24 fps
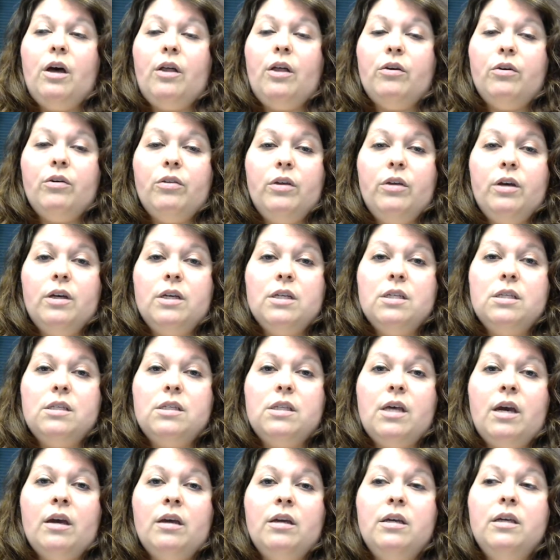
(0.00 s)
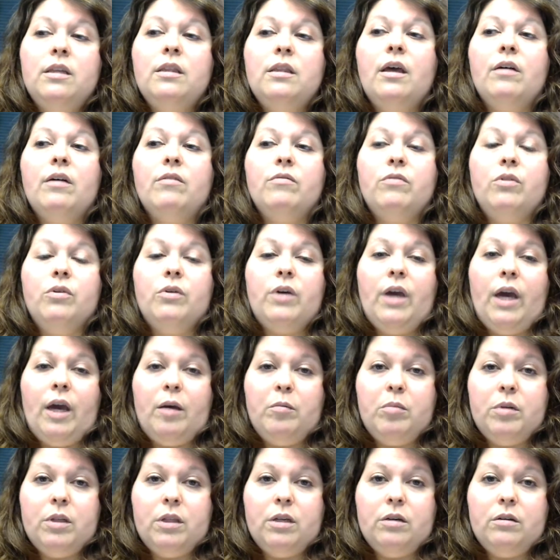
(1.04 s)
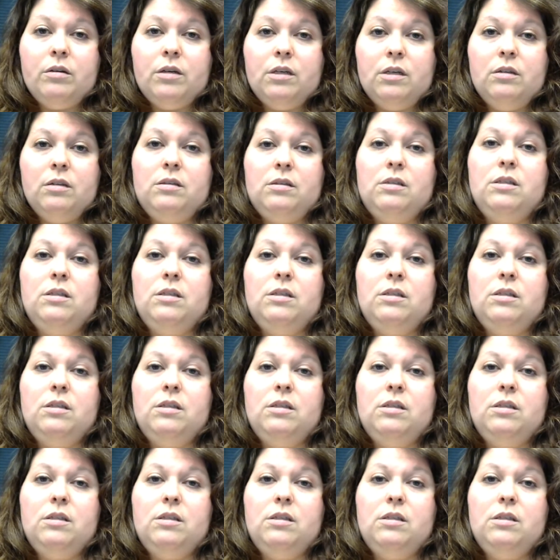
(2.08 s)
other thing is that in that vocabulary